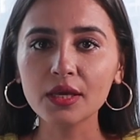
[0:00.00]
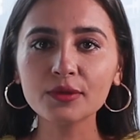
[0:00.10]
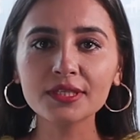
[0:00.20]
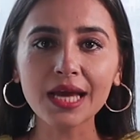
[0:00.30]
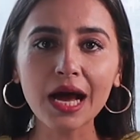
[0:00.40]
there
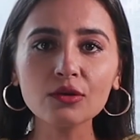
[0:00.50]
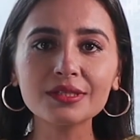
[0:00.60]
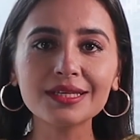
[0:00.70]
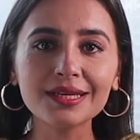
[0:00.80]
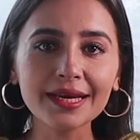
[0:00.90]
was now
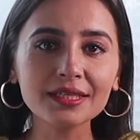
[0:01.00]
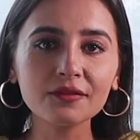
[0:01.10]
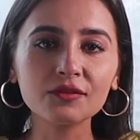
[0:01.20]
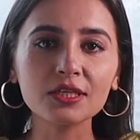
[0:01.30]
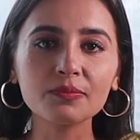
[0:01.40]

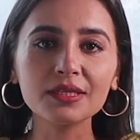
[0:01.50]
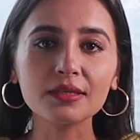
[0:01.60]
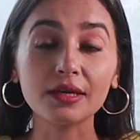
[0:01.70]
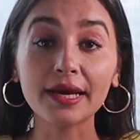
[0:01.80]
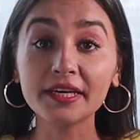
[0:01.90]
selective
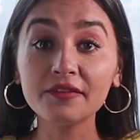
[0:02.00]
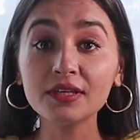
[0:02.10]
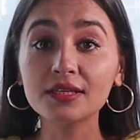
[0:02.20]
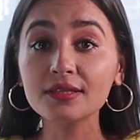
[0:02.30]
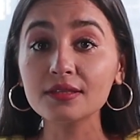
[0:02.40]
dismissal and
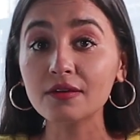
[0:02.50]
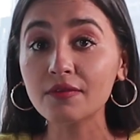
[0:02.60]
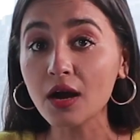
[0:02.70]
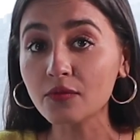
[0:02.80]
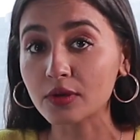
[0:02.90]
even
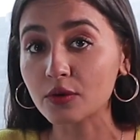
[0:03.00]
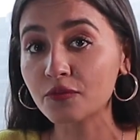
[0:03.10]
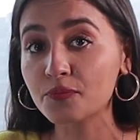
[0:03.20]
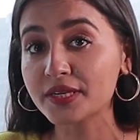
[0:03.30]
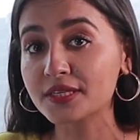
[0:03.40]
disavowal
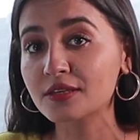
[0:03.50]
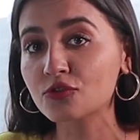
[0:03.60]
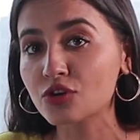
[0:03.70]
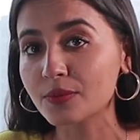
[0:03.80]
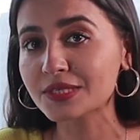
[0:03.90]
of
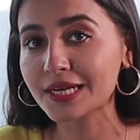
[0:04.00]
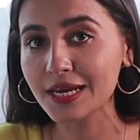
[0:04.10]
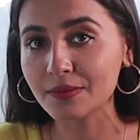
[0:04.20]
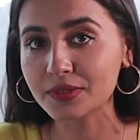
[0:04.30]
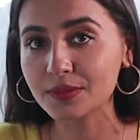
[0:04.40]
President Trump's
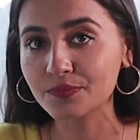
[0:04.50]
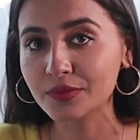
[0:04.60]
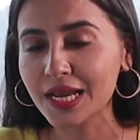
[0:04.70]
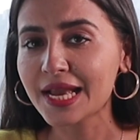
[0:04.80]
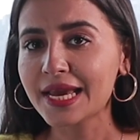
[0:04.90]
claims.
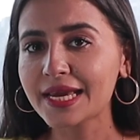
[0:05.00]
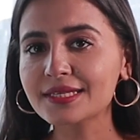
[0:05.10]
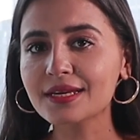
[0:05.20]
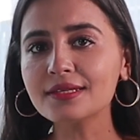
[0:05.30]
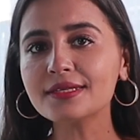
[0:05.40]

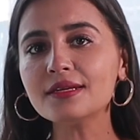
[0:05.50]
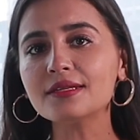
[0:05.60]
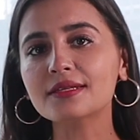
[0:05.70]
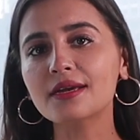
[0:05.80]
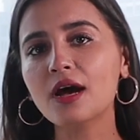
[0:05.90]
His
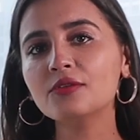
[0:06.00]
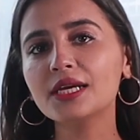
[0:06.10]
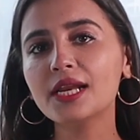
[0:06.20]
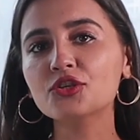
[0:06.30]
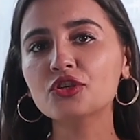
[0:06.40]
concerns around
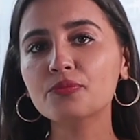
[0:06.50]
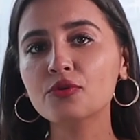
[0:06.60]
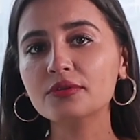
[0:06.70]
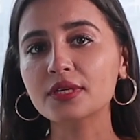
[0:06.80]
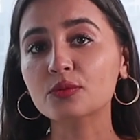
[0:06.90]
the election
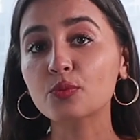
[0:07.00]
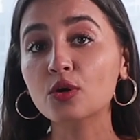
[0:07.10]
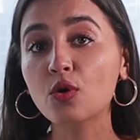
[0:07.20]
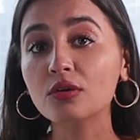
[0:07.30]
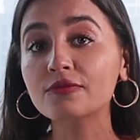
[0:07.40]
process
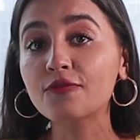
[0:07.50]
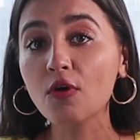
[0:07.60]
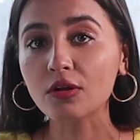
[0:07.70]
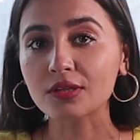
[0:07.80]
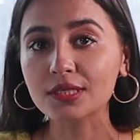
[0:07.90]
were called
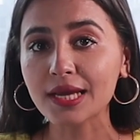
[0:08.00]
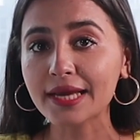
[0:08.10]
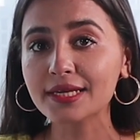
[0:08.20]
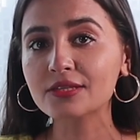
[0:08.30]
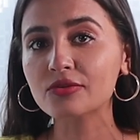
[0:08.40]
false,
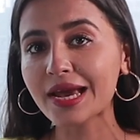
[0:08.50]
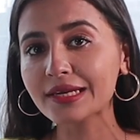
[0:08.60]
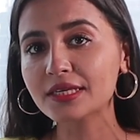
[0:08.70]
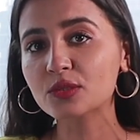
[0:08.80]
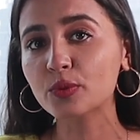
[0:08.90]
and his
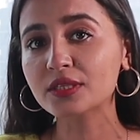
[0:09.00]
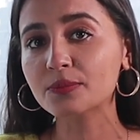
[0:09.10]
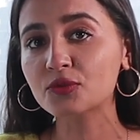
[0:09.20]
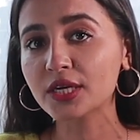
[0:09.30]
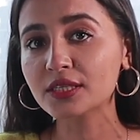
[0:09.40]
rallies were
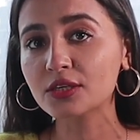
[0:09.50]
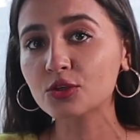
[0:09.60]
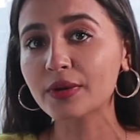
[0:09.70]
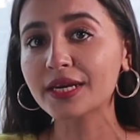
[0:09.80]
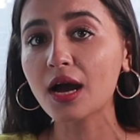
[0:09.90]
subjected
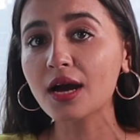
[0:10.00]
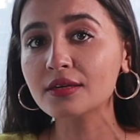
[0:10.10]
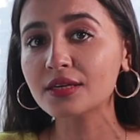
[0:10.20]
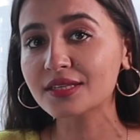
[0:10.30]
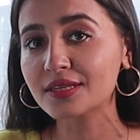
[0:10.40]
to an
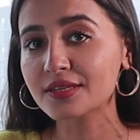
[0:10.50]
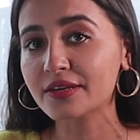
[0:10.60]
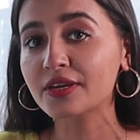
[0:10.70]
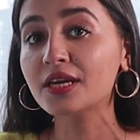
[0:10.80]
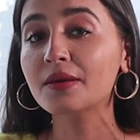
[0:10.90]

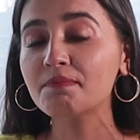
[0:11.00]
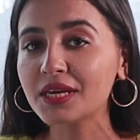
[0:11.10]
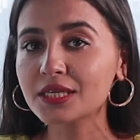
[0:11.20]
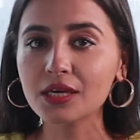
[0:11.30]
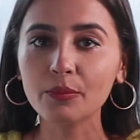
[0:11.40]
unnecessary
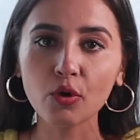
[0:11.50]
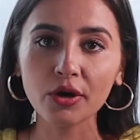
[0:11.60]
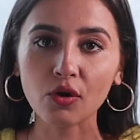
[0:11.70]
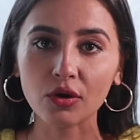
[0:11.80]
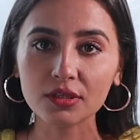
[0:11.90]
media
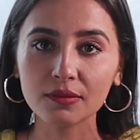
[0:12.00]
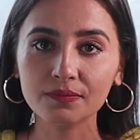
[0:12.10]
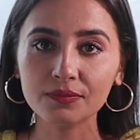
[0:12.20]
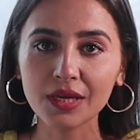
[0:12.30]
boycott.